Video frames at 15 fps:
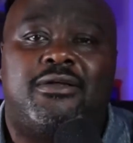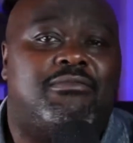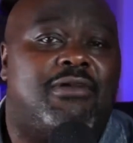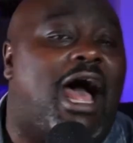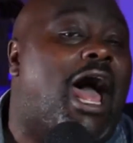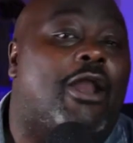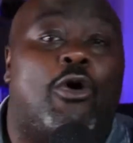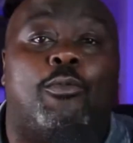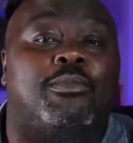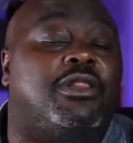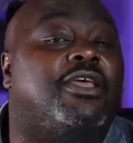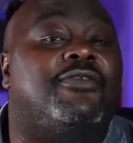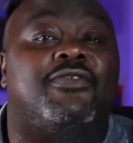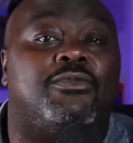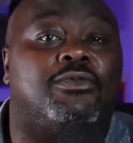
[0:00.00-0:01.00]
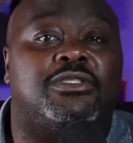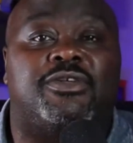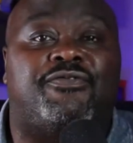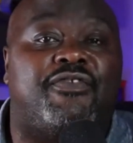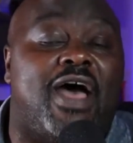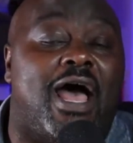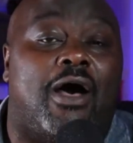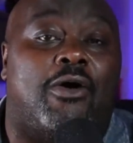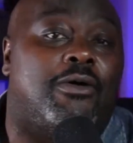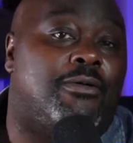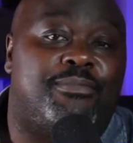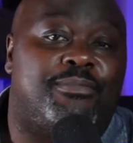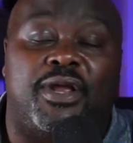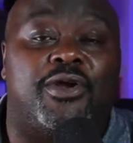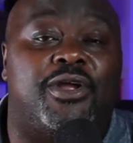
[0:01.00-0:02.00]
I don't believe it was a foul.
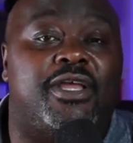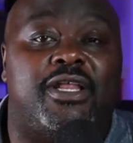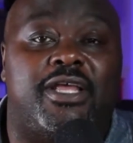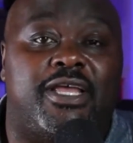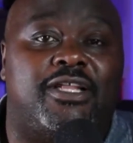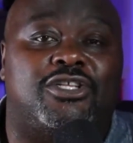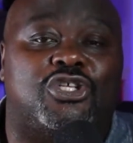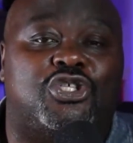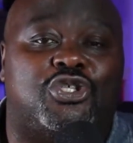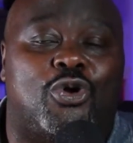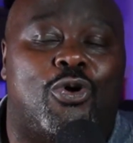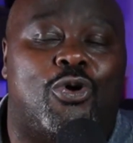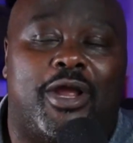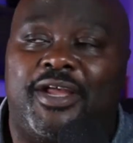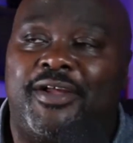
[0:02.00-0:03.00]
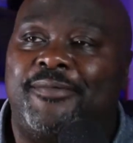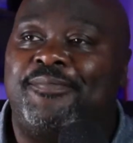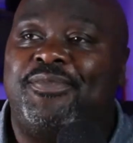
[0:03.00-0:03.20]
Period. End of story.